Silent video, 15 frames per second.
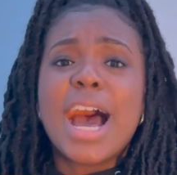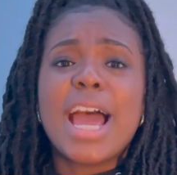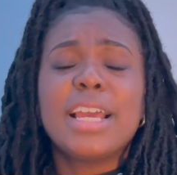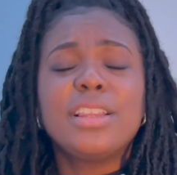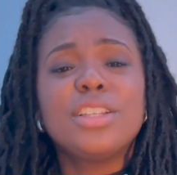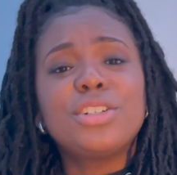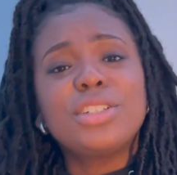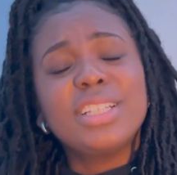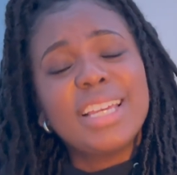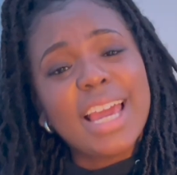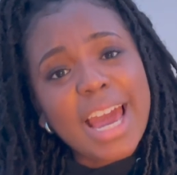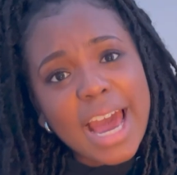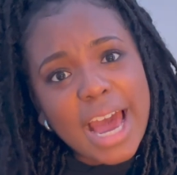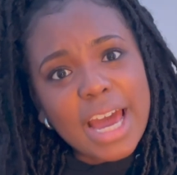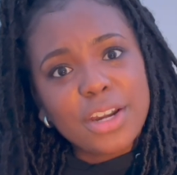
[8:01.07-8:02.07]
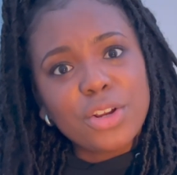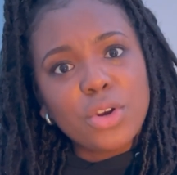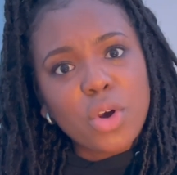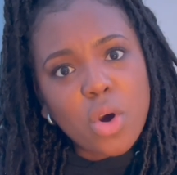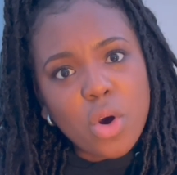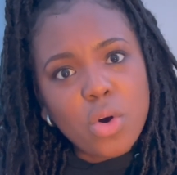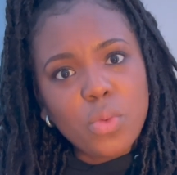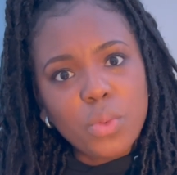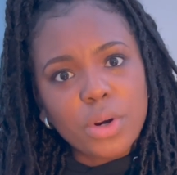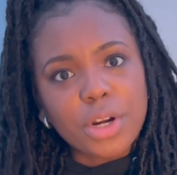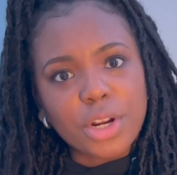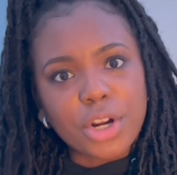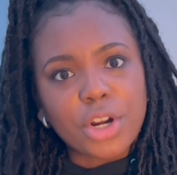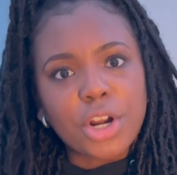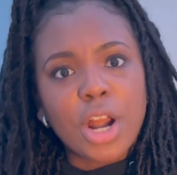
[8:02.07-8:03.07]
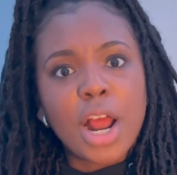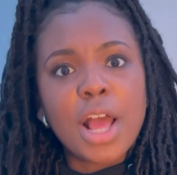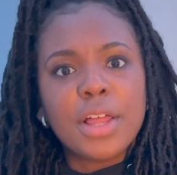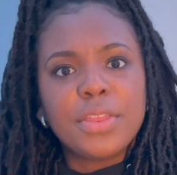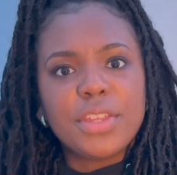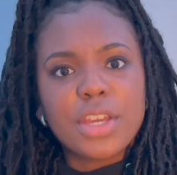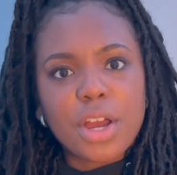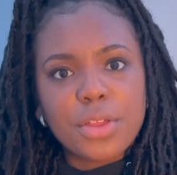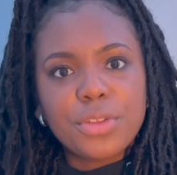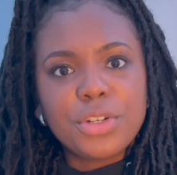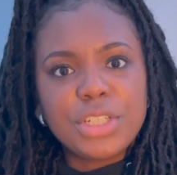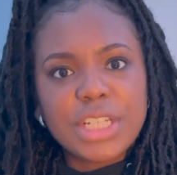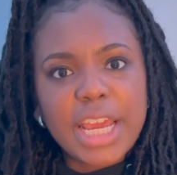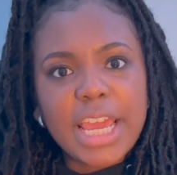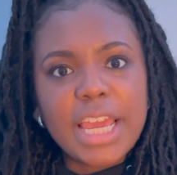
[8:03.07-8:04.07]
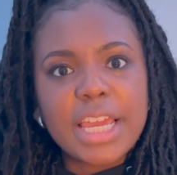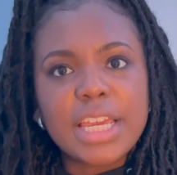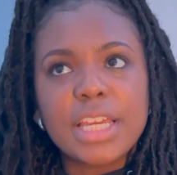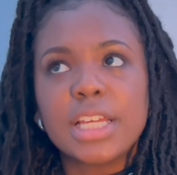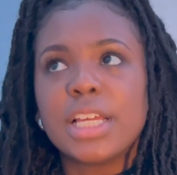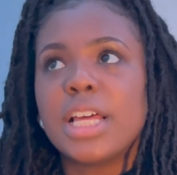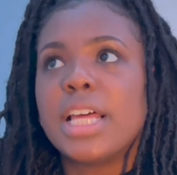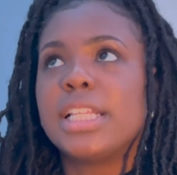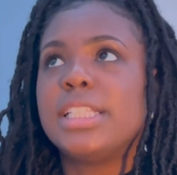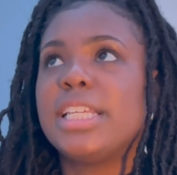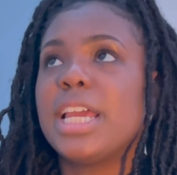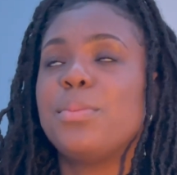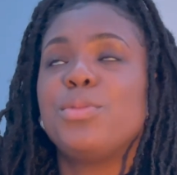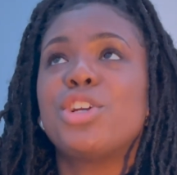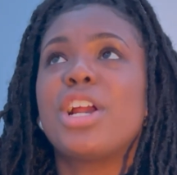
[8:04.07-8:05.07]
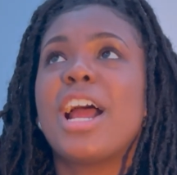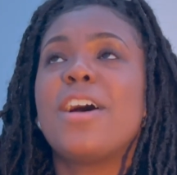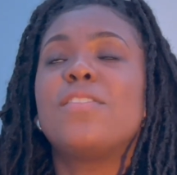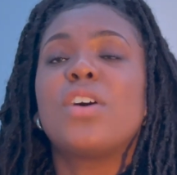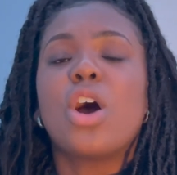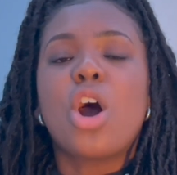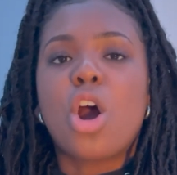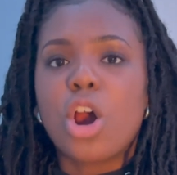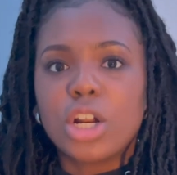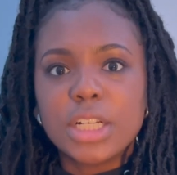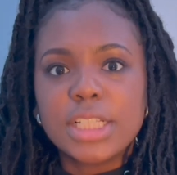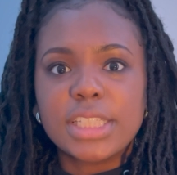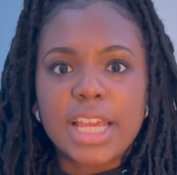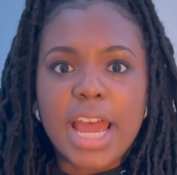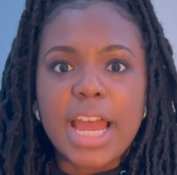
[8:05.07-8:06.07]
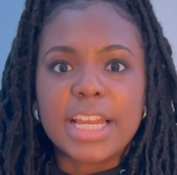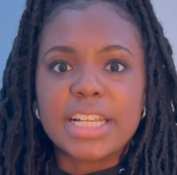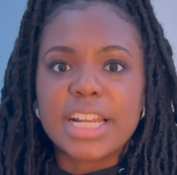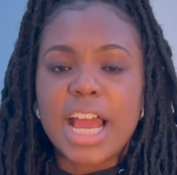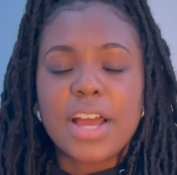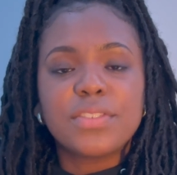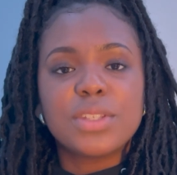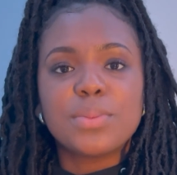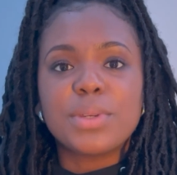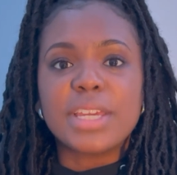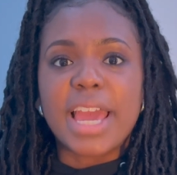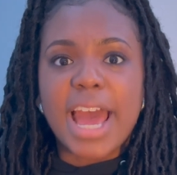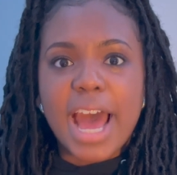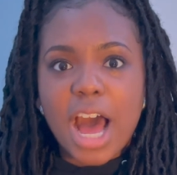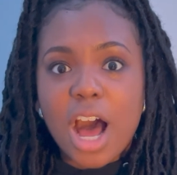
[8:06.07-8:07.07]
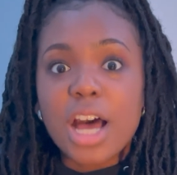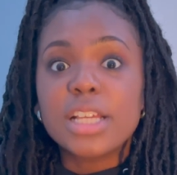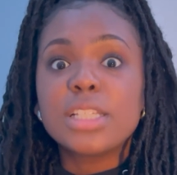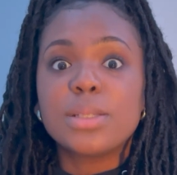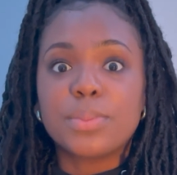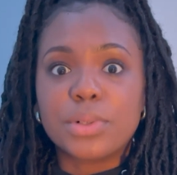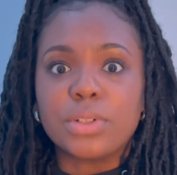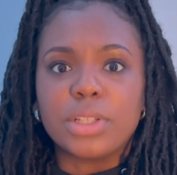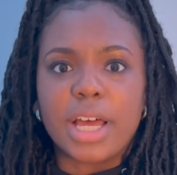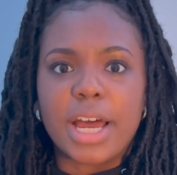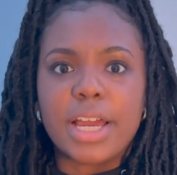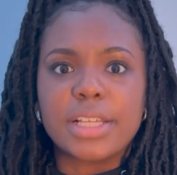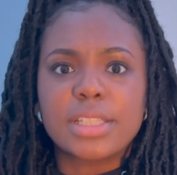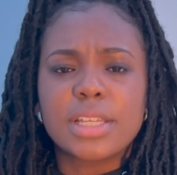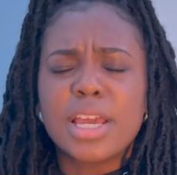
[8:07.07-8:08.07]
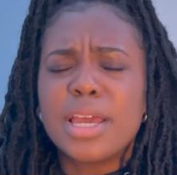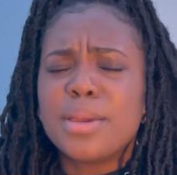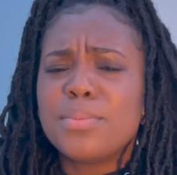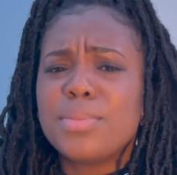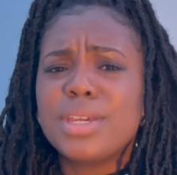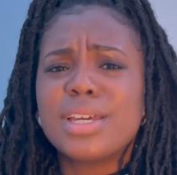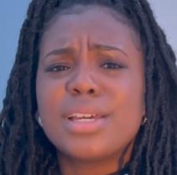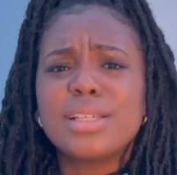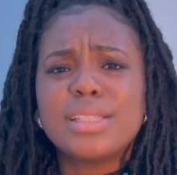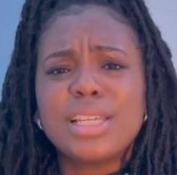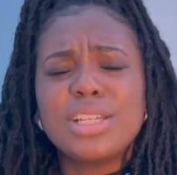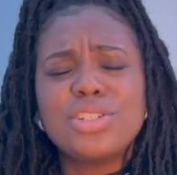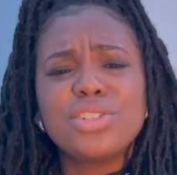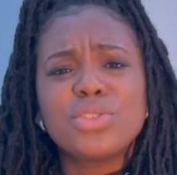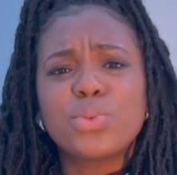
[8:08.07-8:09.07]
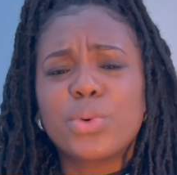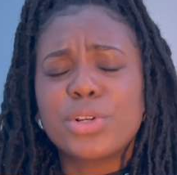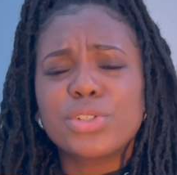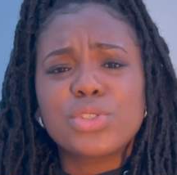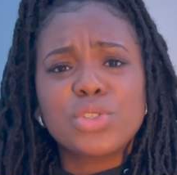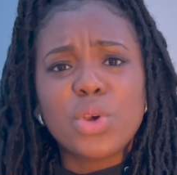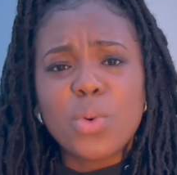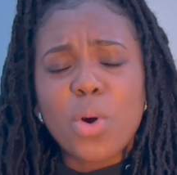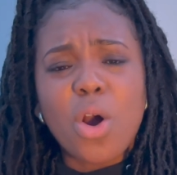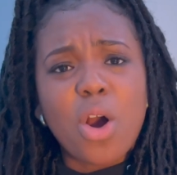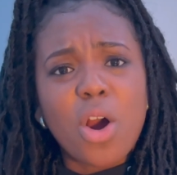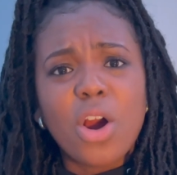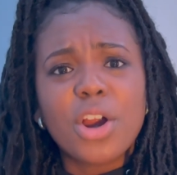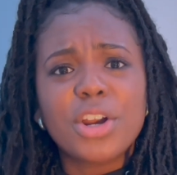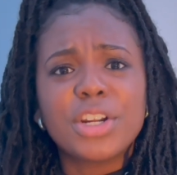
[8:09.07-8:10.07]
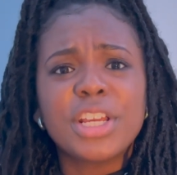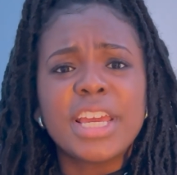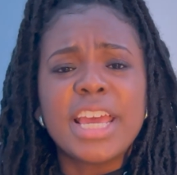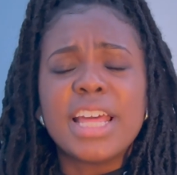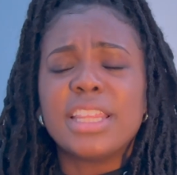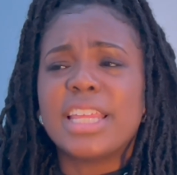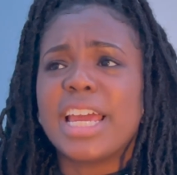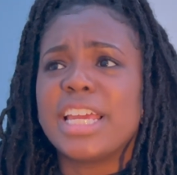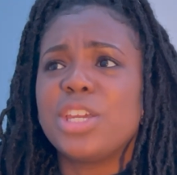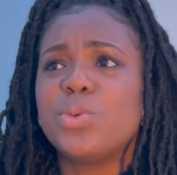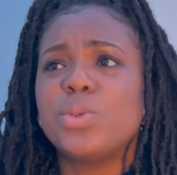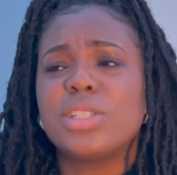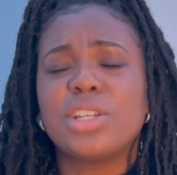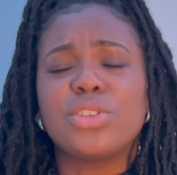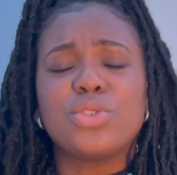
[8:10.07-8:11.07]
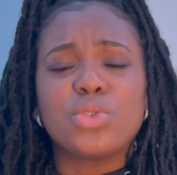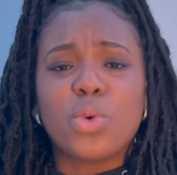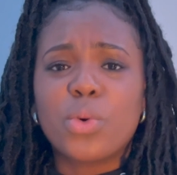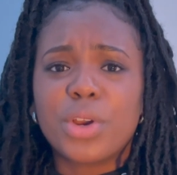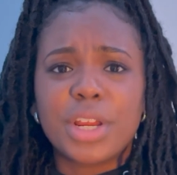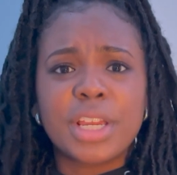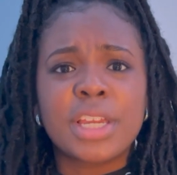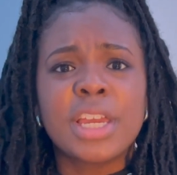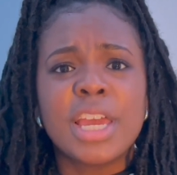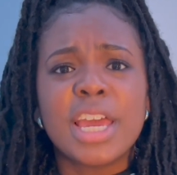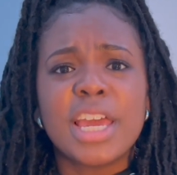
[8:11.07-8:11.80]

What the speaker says: I literally had a coworker the other day damn near have a heart attack and have to be hospitalized because he just worked so hard that he was ignoring,